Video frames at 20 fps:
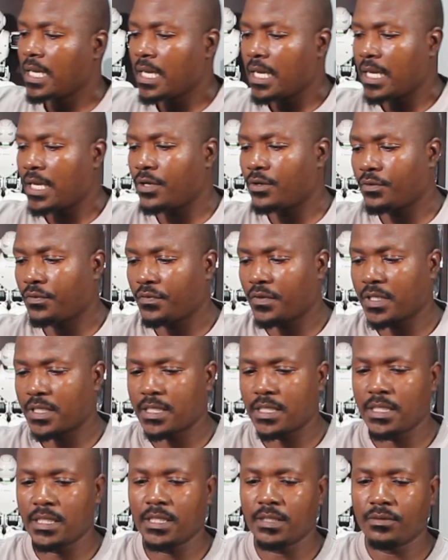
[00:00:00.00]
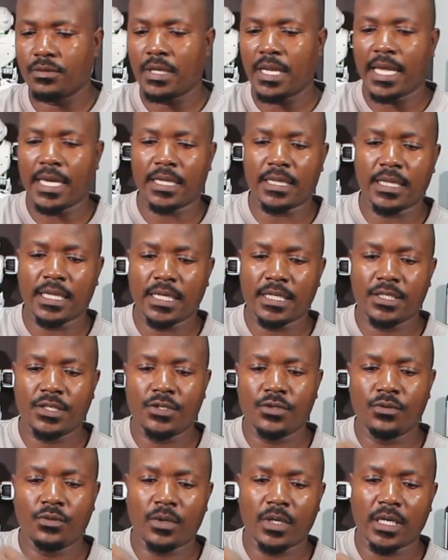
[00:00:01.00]
and obviously like that
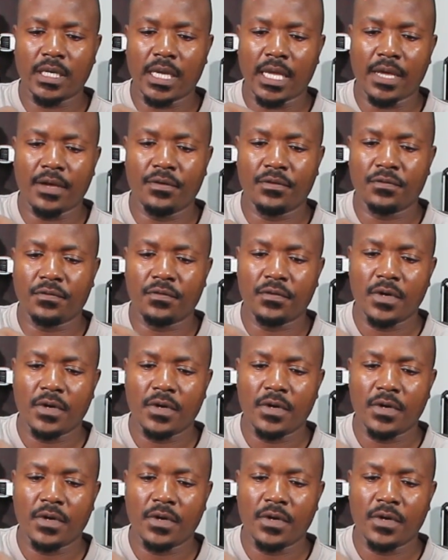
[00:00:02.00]
you can have